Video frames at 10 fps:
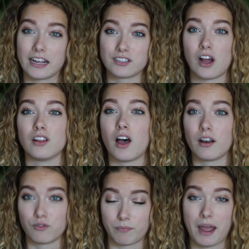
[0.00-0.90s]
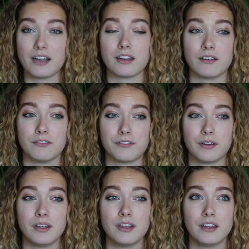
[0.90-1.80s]
saw a lot of repetitive
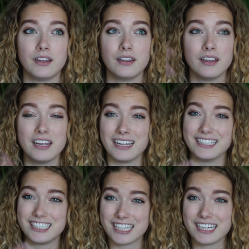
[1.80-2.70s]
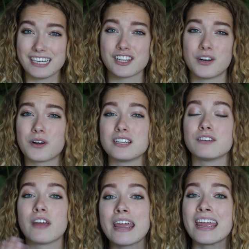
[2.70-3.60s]
genes, you know, because
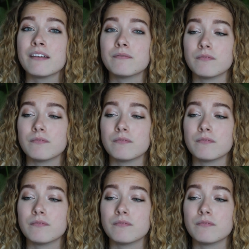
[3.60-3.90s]
it